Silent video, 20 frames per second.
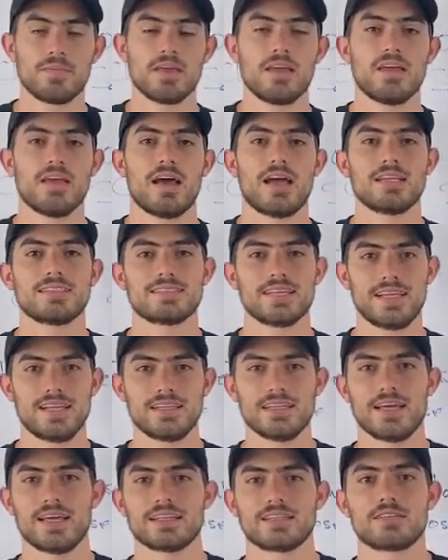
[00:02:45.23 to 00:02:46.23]
I say
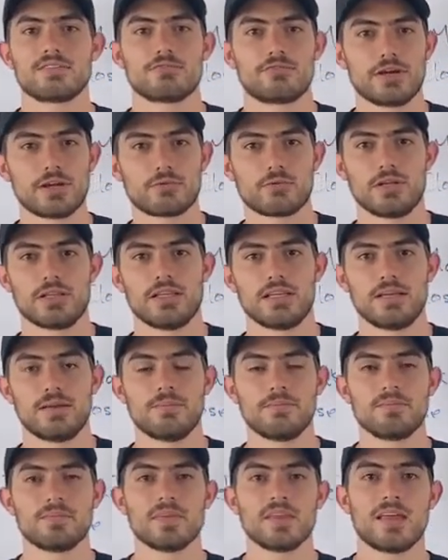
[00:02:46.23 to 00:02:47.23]
that frequently,
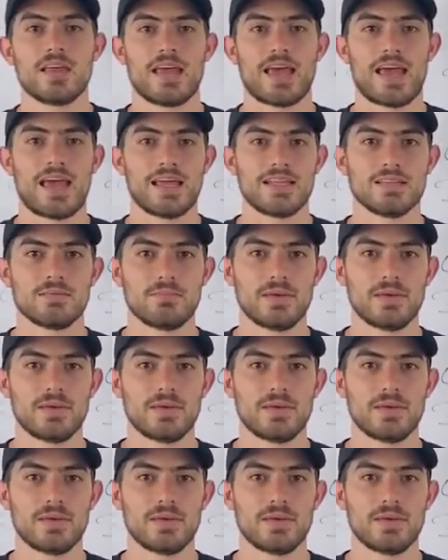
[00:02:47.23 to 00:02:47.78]
and